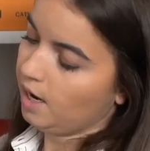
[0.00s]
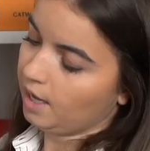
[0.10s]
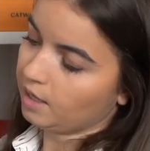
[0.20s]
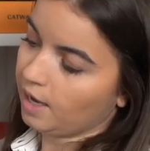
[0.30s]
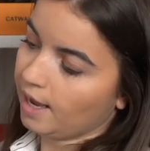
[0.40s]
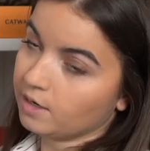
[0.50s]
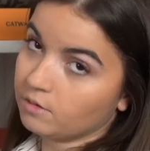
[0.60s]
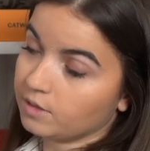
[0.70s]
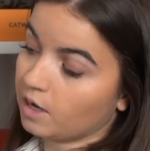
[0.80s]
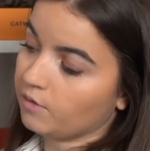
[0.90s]
Like the
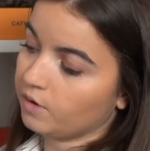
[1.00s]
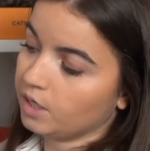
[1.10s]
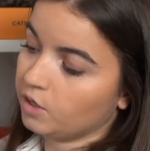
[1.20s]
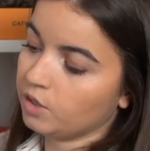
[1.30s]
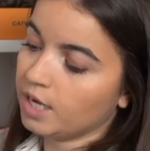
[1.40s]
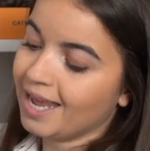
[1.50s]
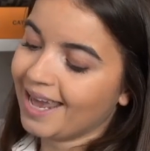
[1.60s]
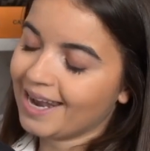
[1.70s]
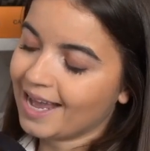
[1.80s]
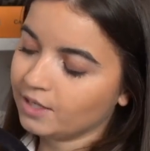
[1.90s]
handles are very good,
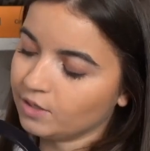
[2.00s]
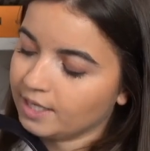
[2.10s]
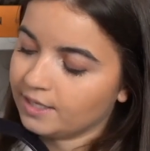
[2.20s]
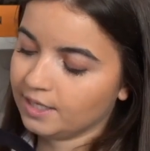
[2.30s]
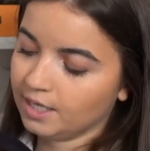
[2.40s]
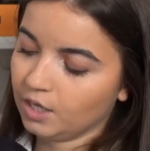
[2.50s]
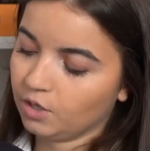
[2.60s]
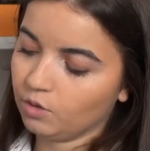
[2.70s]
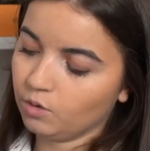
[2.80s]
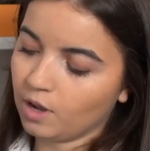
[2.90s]
and as you can see,
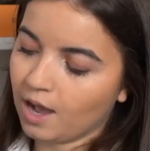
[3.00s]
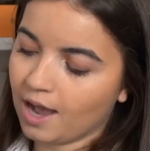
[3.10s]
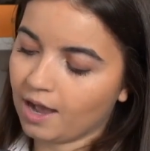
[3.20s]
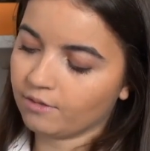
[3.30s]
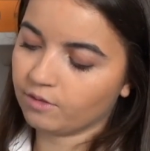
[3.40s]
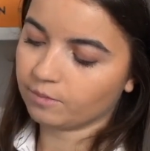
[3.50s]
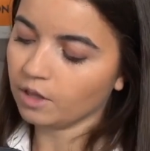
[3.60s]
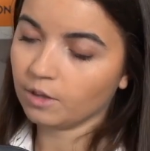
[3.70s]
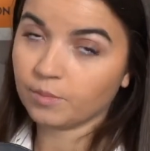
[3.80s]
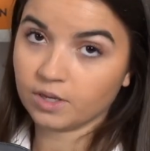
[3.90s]
you have
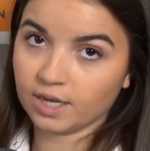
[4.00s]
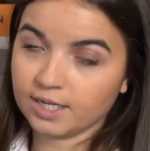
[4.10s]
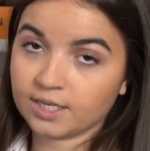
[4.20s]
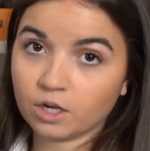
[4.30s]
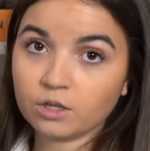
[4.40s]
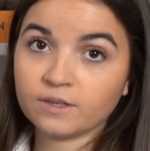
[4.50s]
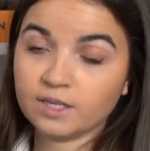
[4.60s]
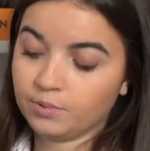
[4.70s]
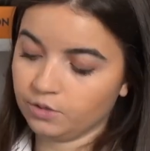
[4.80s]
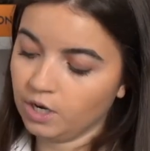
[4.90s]
the pocket. It's not a
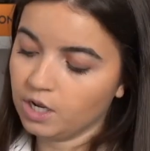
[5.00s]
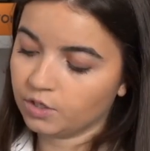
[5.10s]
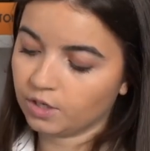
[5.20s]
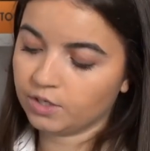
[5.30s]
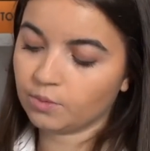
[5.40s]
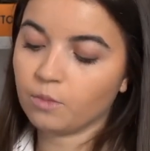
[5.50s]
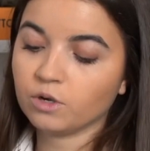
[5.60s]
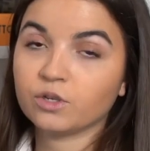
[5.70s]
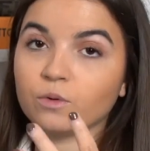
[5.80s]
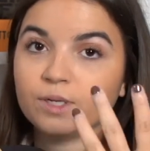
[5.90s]
zipper, so it's a
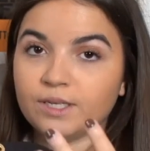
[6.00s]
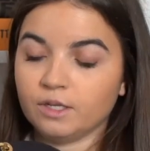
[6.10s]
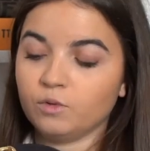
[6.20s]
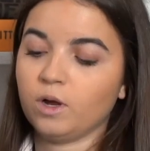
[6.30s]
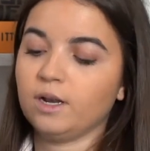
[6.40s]
most recent one.